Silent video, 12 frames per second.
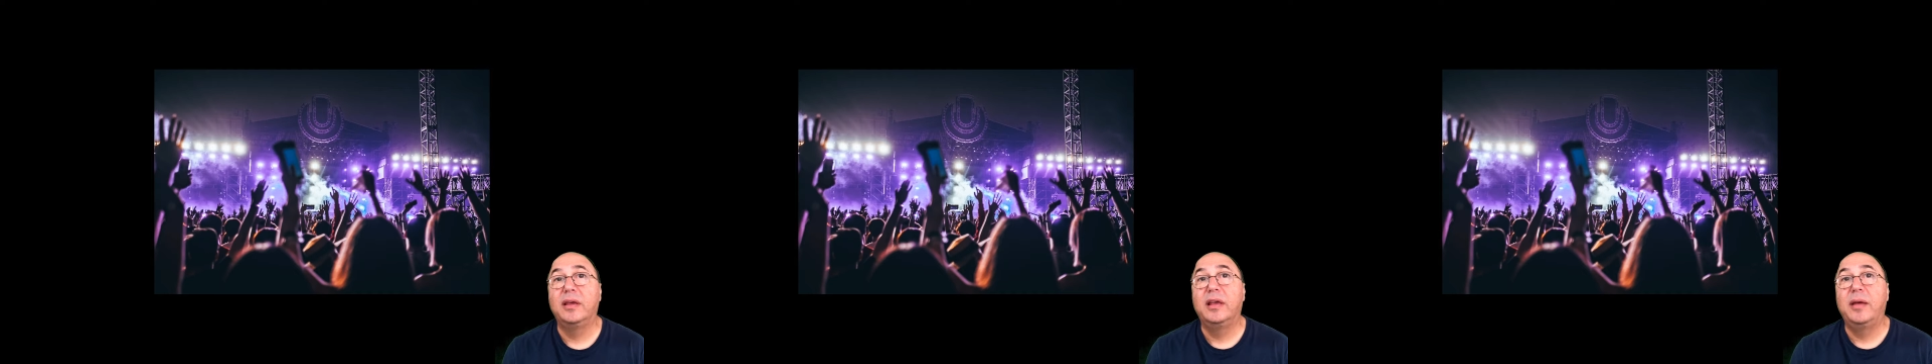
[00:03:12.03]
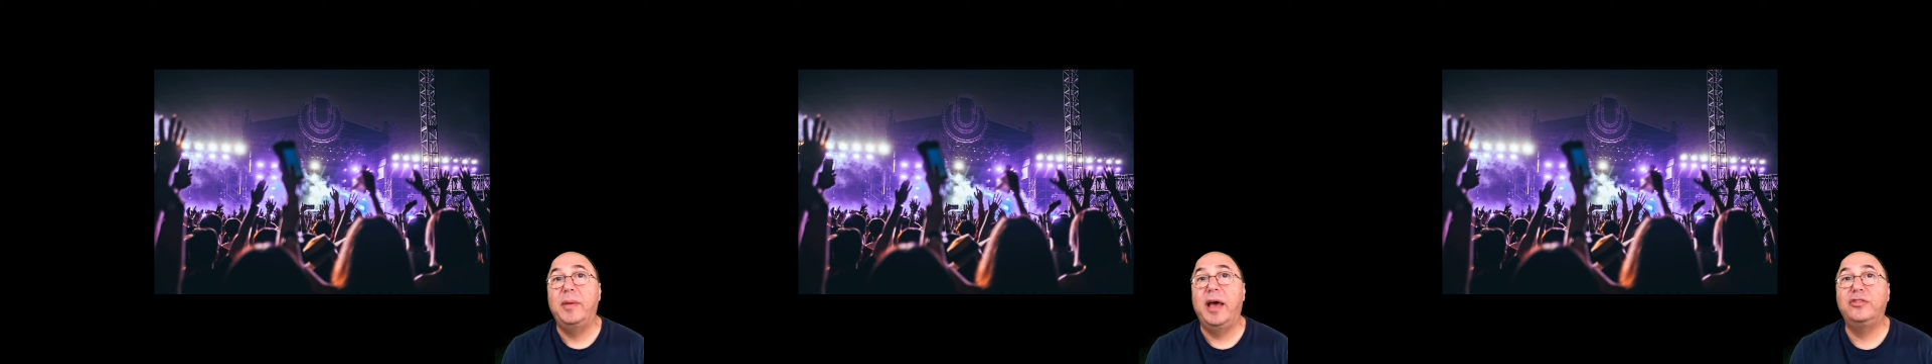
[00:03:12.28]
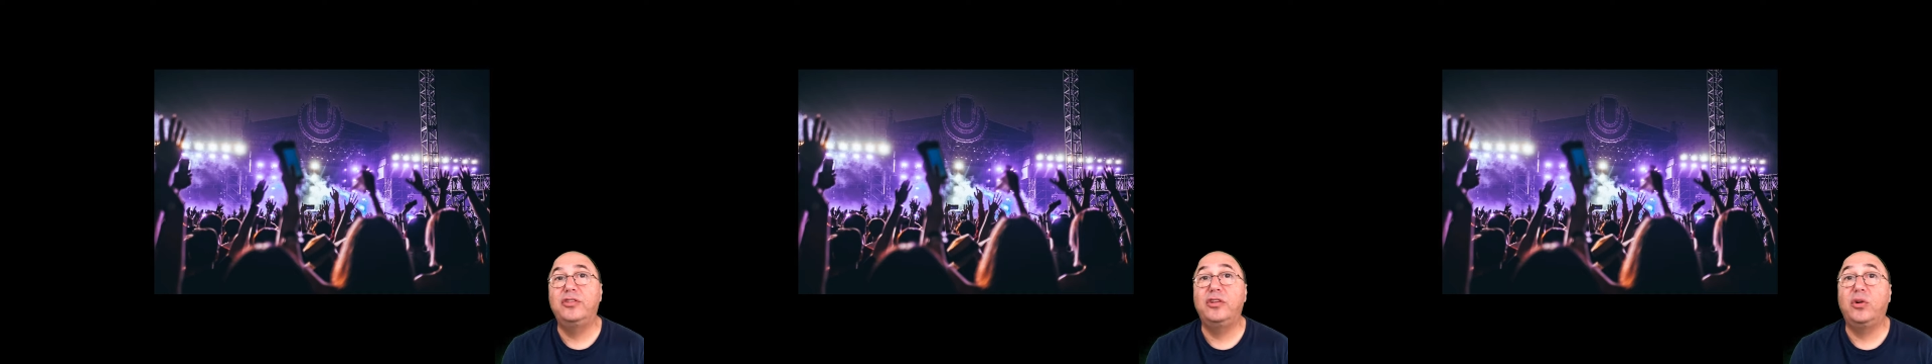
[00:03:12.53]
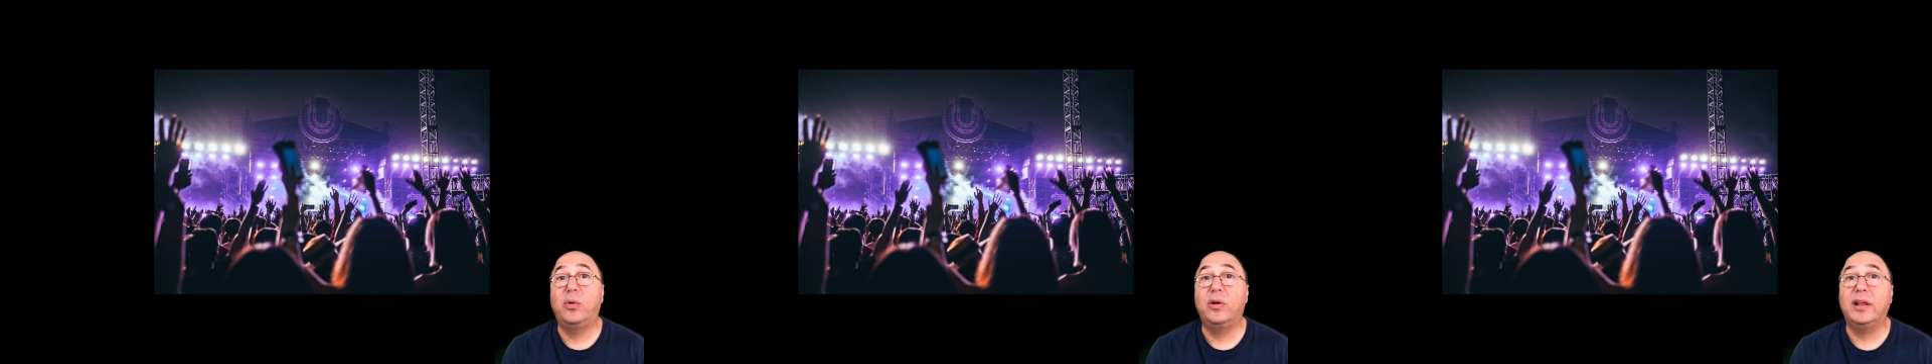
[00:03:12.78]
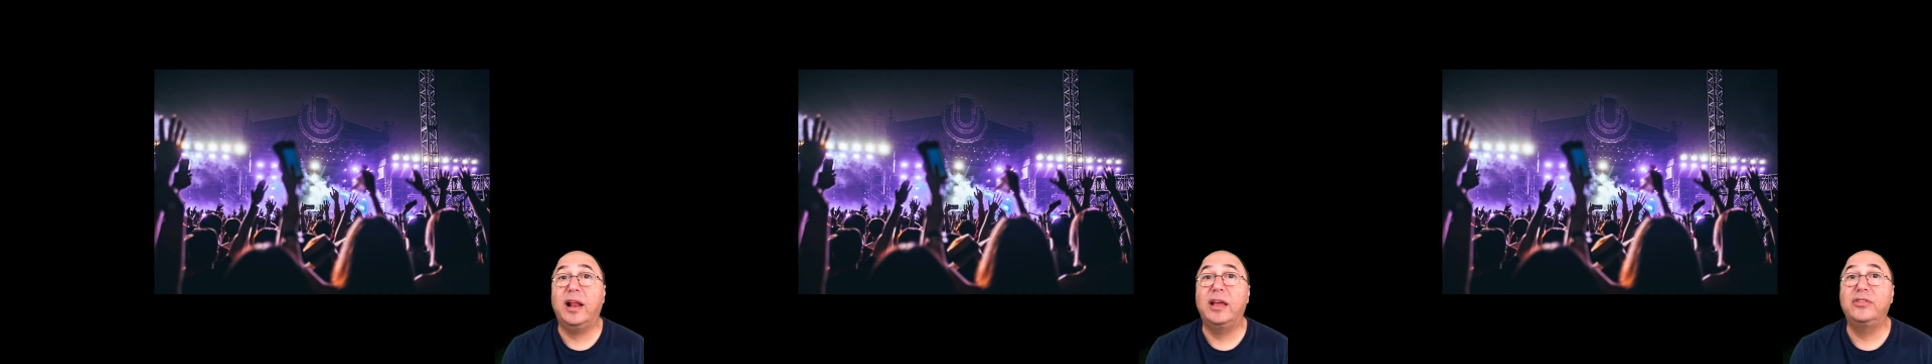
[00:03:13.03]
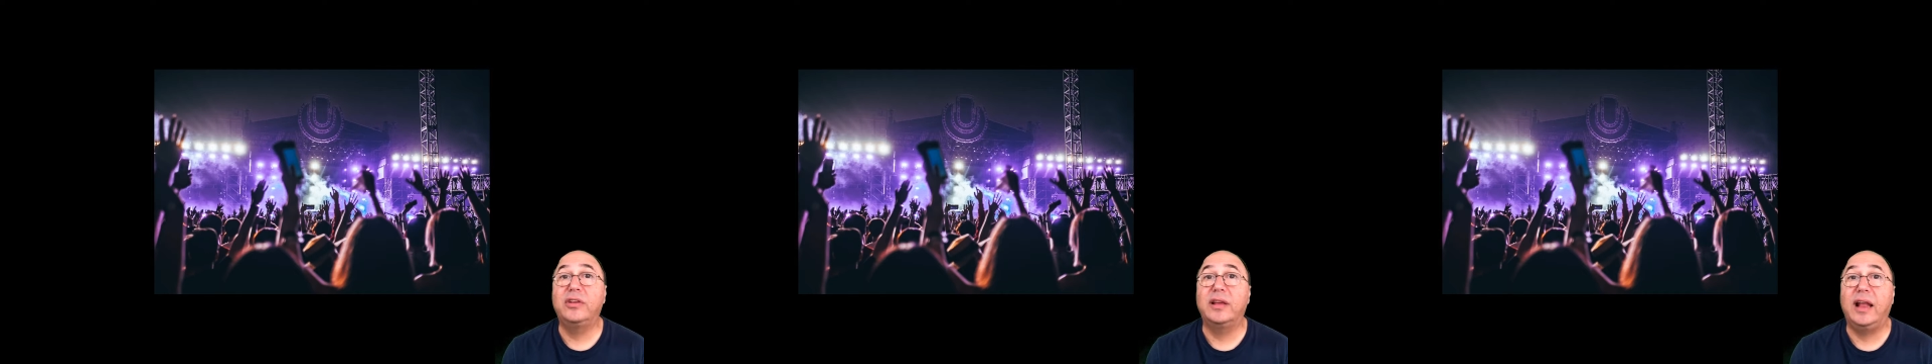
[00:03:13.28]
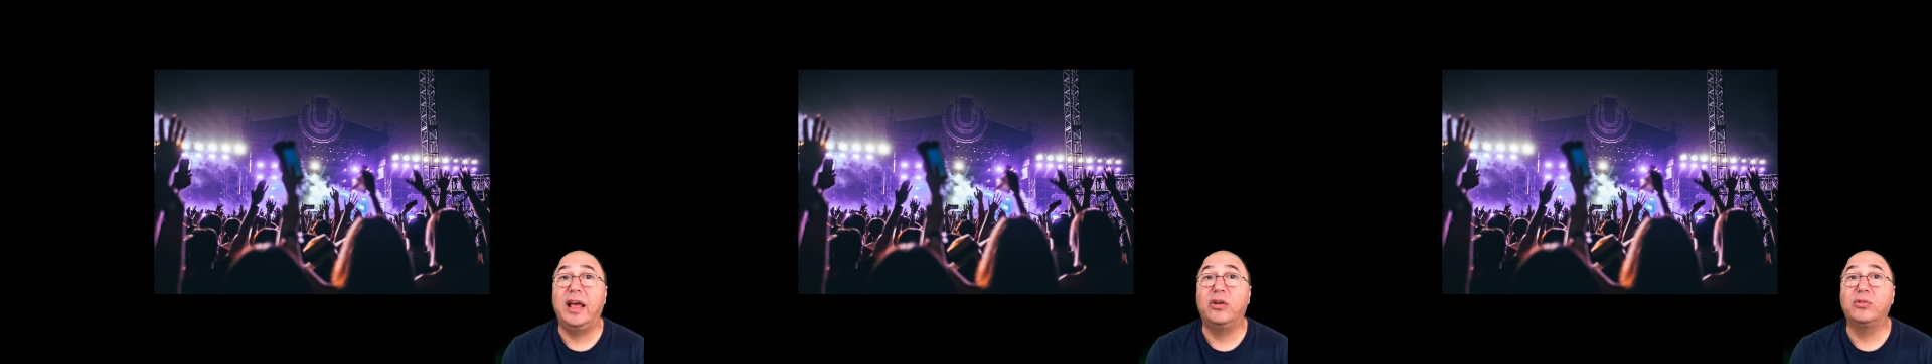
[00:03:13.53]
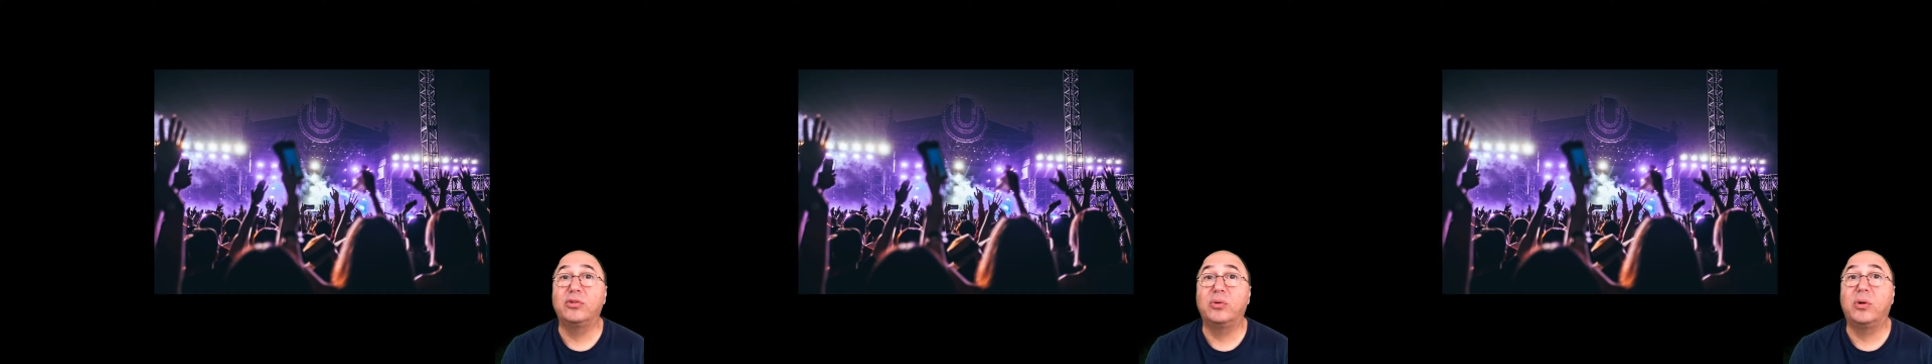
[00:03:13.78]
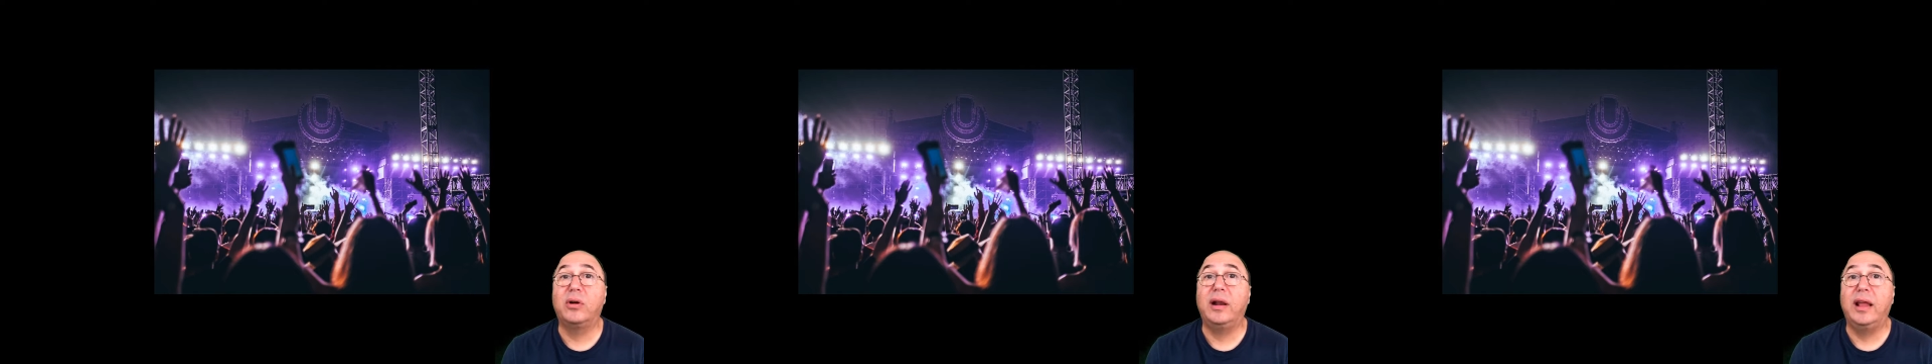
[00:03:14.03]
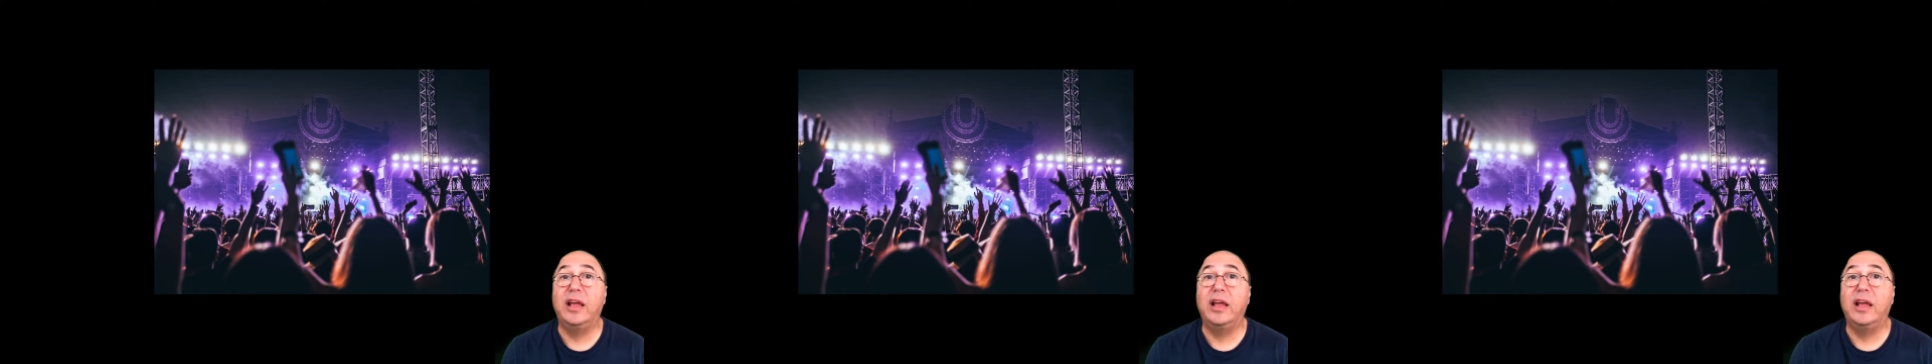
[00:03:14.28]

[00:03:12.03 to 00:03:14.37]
Imagine that you're organizing an outdoor